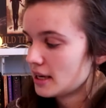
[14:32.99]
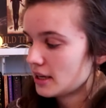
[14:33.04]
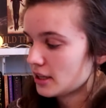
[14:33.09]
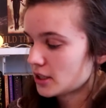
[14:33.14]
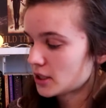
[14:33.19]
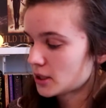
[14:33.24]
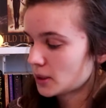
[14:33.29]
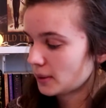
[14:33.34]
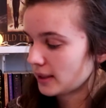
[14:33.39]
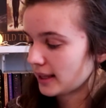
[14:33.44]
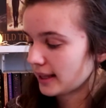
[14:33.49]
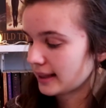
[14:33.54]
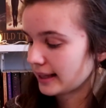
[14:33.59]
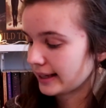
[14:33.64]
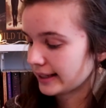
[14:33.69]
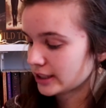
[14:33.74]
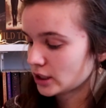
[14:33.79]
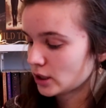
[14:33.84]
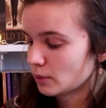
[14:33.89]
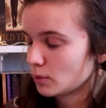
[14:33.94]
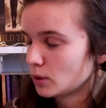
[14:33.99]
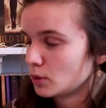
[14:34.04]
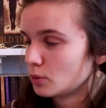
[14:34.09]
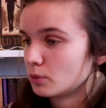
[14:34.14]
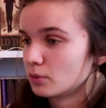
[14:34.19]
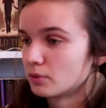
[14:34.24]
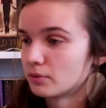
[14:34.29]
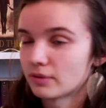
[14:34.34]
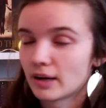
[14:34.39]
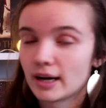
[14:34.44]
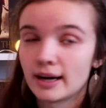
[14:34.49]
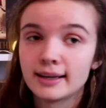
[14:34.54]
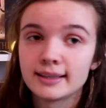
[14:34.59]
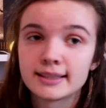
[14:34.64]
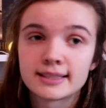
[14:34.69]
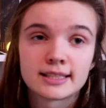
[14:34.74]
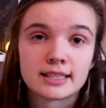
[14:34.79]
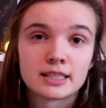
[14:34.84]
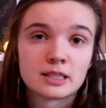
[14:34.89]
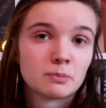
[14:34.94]
so that like someone who
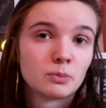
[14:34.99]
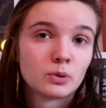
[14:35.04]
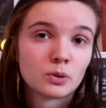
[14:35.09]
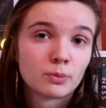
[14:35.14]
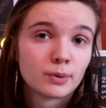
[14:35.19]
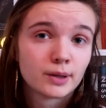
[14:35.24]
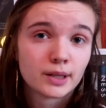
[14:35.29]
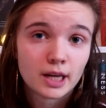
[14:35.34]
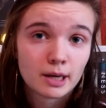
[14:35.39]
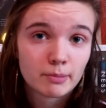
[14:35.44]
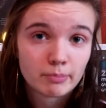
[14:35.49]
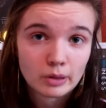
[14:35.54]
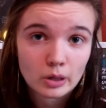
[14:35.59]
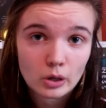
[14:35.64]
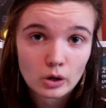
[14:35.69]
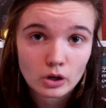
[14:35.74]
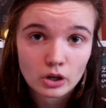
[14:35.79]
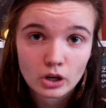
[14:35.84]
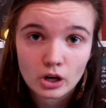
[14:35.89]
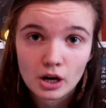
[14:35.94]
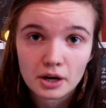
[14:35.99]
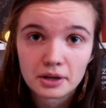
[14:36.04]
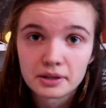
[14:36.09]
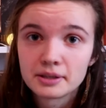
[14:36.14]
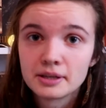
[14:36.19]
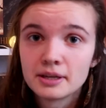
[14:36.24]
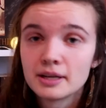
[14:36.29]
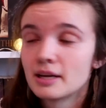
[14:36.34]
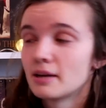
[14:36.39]
finds this book when I'm long gone